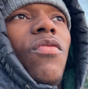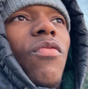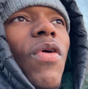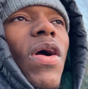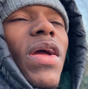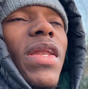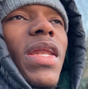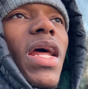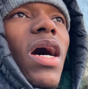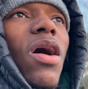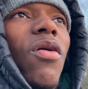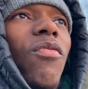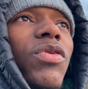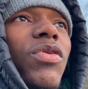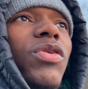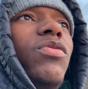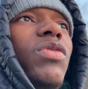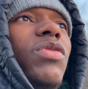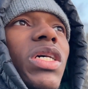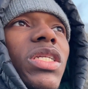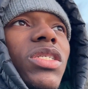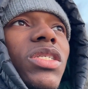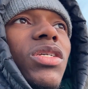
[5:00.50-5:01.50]
Right now, when you
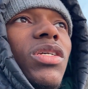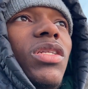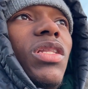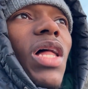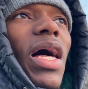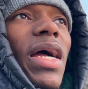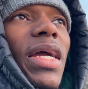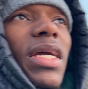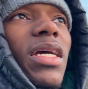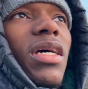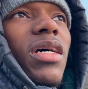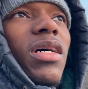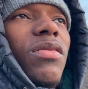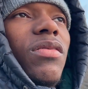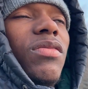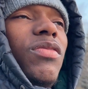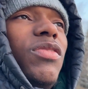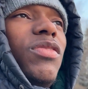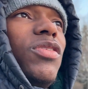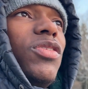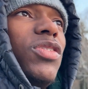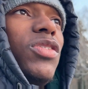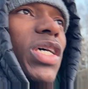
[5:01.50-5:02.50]
get to like
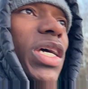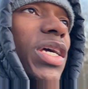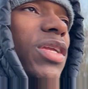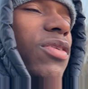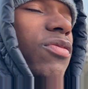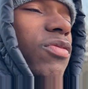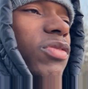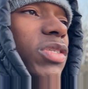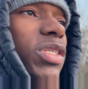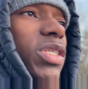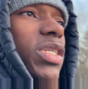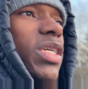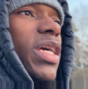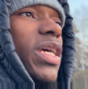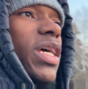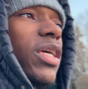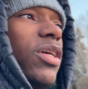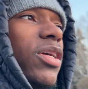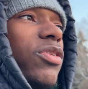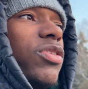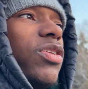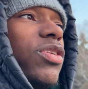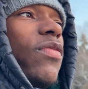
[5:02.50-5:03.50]
continuously
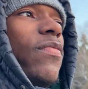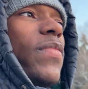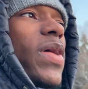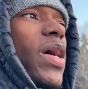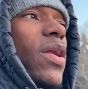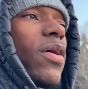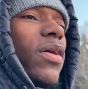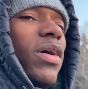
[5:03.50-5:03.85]
getting yourself better,